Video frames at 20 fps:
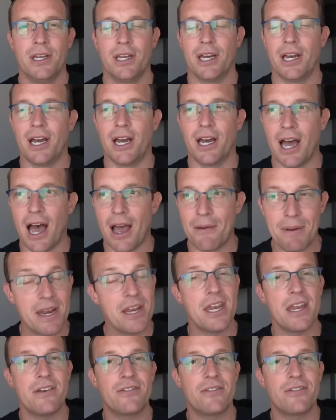I've been a
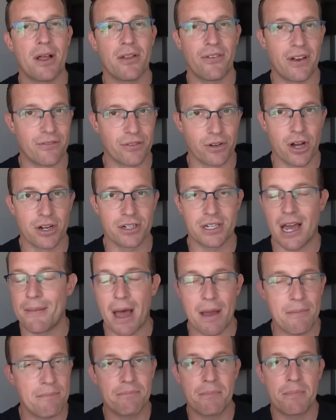Dave Chapelle fan for a long
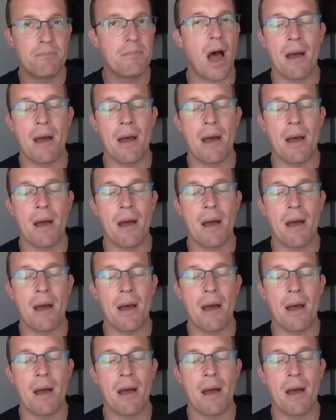time.